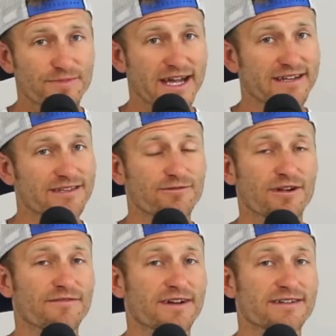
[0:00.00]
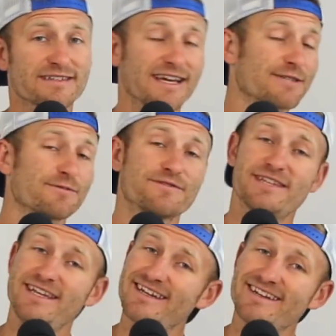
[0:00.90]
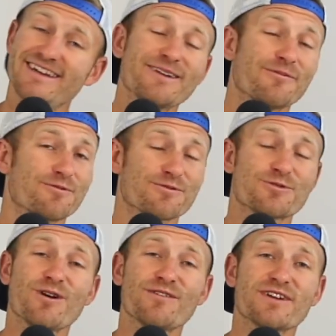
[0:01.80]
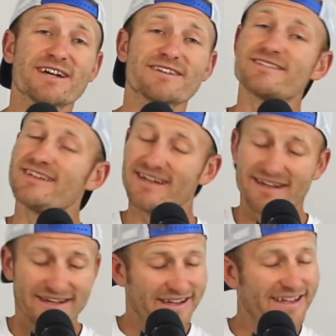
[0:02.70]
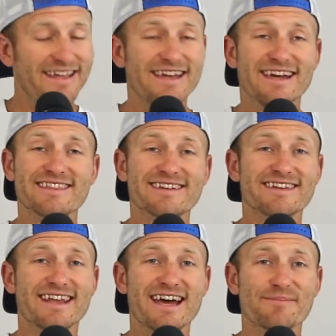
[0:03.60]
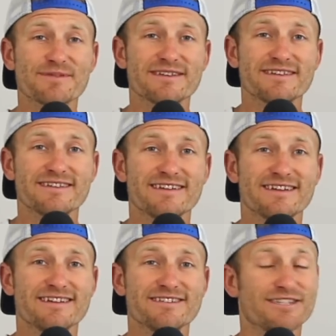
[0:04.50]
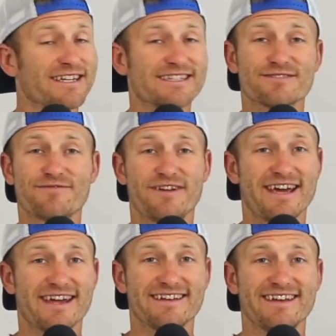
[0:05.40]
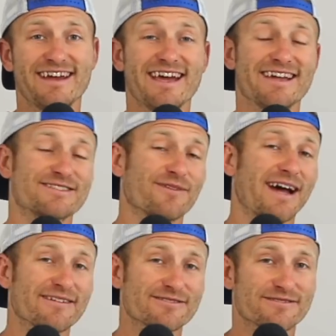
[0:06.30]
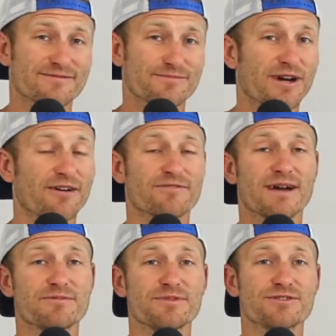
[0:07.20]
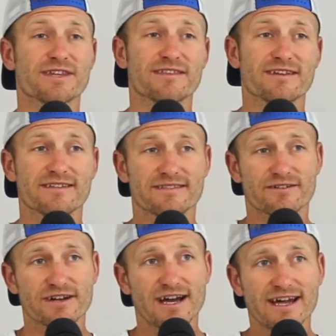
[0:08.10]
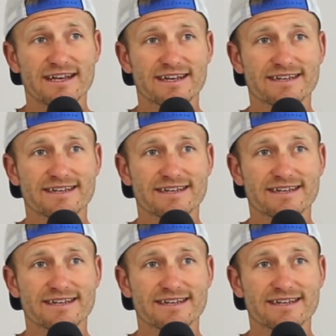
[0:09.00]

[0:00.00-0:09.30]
back in the qualifiers. And as we've seen, when you're in the qualifiers, anything can happen. Shit hits the fan. And so Alex Brouw and Robbie Musen, they're not